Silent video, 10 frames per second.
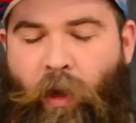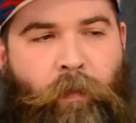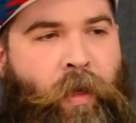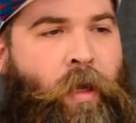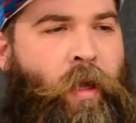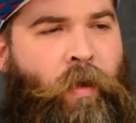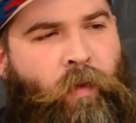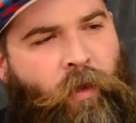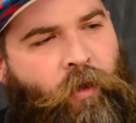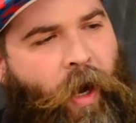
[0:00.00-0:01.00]
why don't we
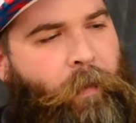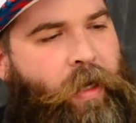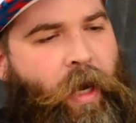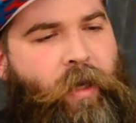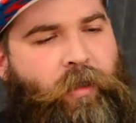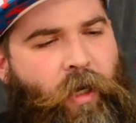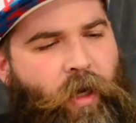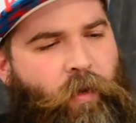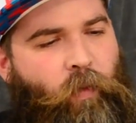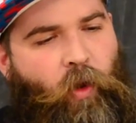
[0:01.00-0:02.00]
grab my dikes
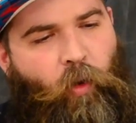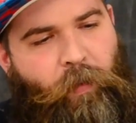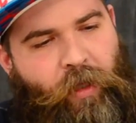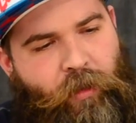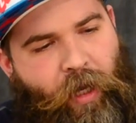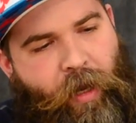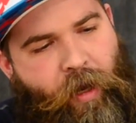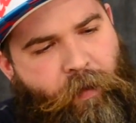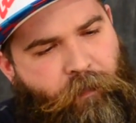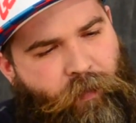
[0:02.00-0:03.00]
here and we'll open this guy
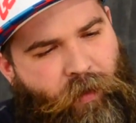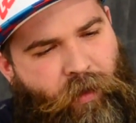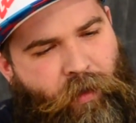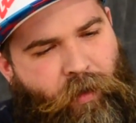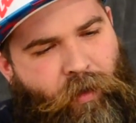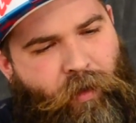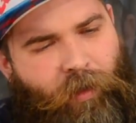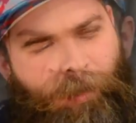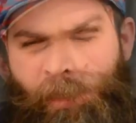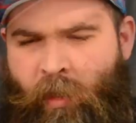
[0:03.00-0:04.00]
up.
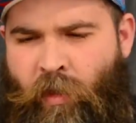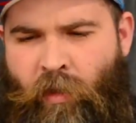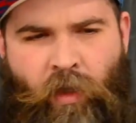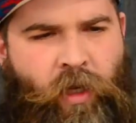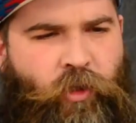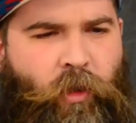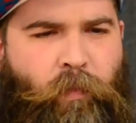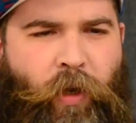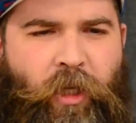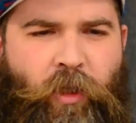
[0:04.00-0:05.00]
Initial
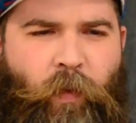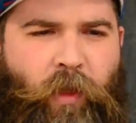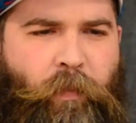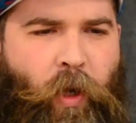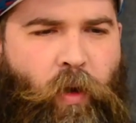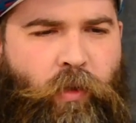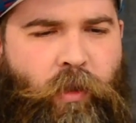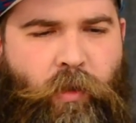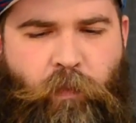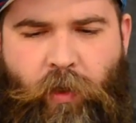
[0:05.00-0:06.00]
impression with the
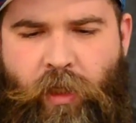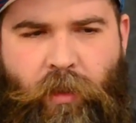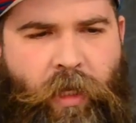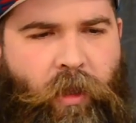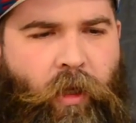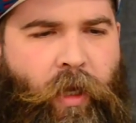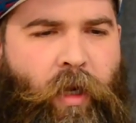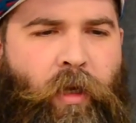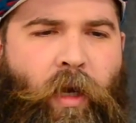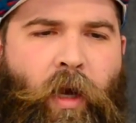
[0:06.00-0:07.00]
post, pretty sleek
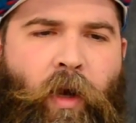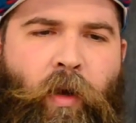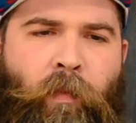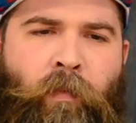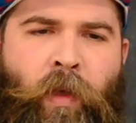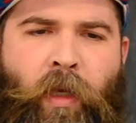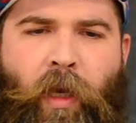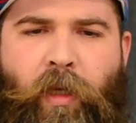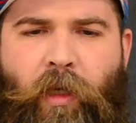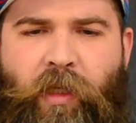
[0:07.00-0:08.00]
looking.
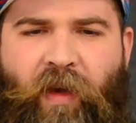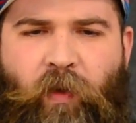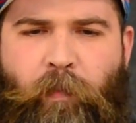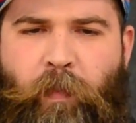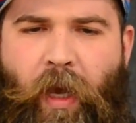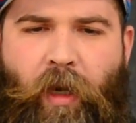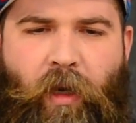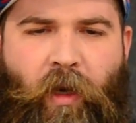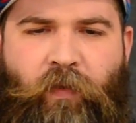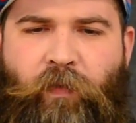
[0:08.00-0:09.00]
It does have a bit
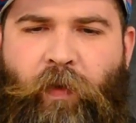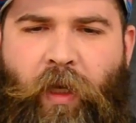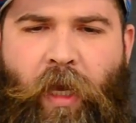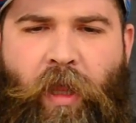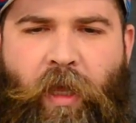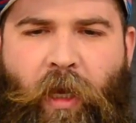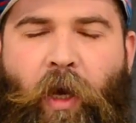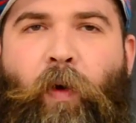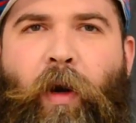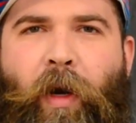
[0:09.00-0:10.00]
of a funky thing
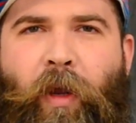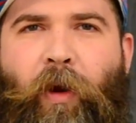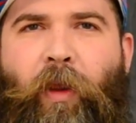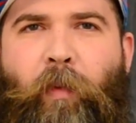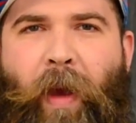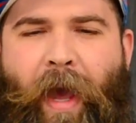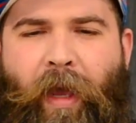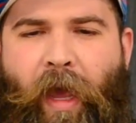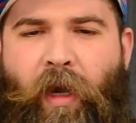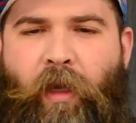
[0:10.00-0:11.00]
going on here on the
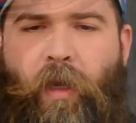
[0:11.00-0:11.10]
back end.